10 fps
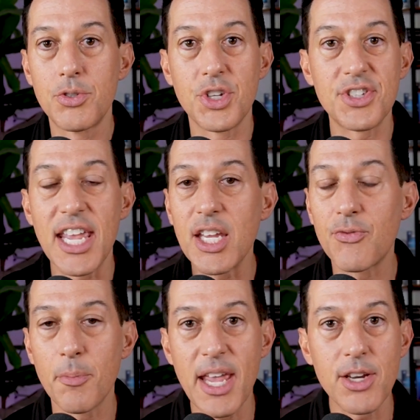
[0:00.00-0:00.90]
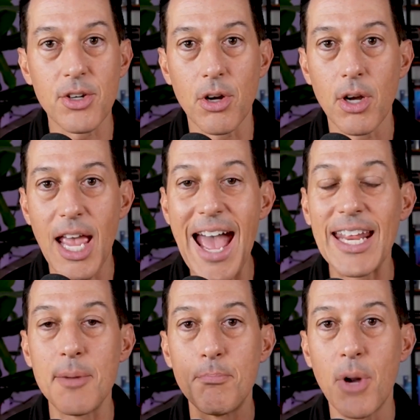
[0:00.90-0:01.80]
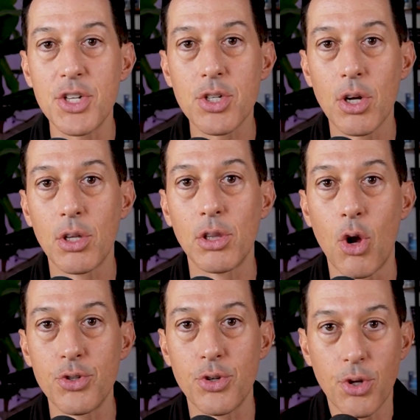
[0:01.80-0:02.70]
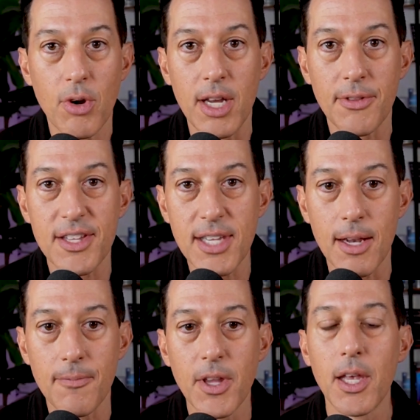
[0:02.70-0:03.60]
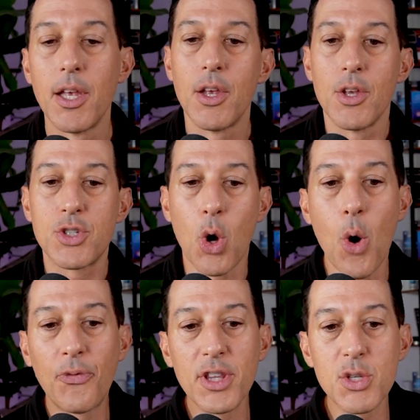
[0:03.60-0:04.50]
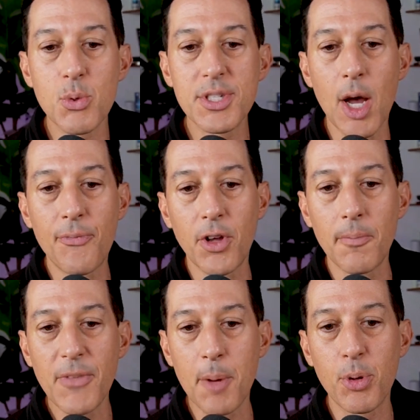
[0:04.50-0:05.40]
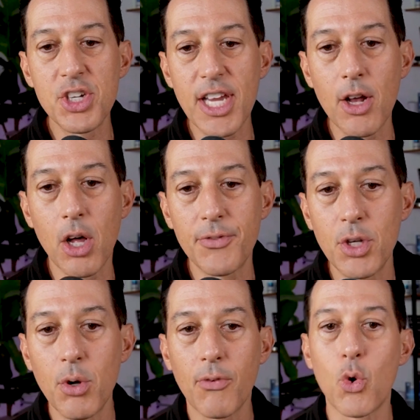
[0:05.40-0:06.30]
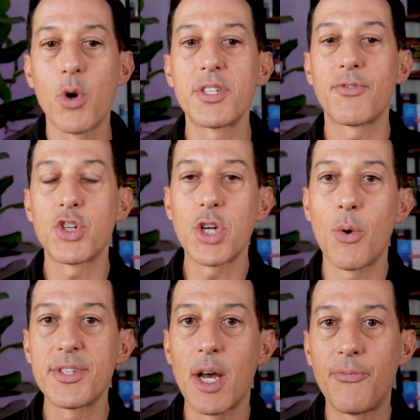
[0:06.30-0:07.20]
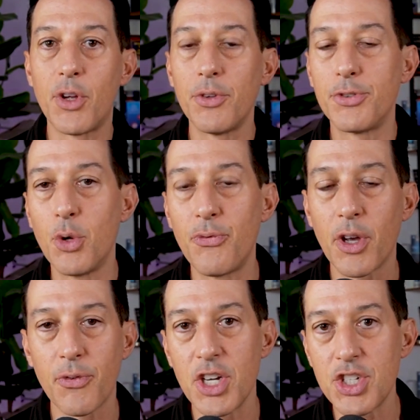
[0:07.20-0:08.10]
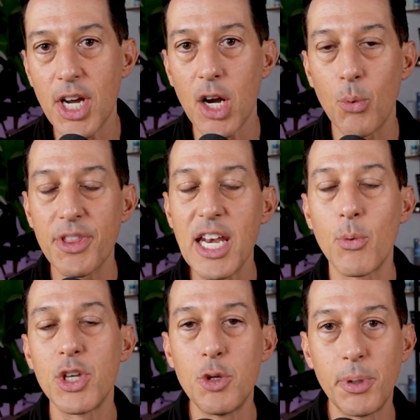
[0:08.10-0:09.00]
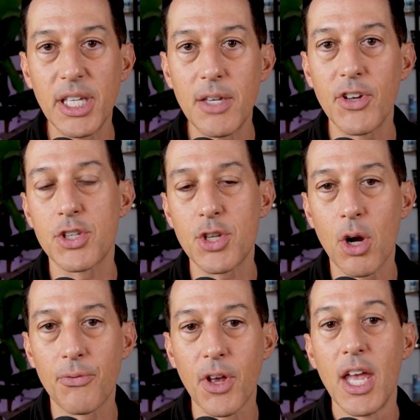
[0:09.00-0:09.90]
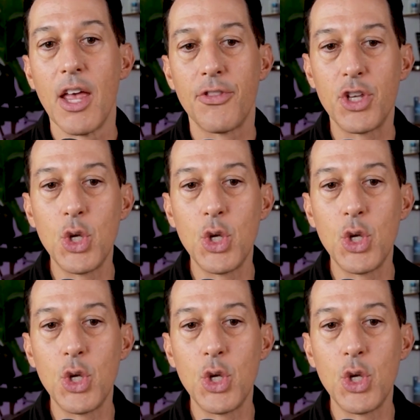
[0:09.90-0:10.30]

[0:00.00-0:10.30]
just taken from nature at a much larger degree. That's it. So hopefully this was helpful. I appreciate all of you. Of course, if the show was helpful, do feel free to share it with anyone you believe it could serve. The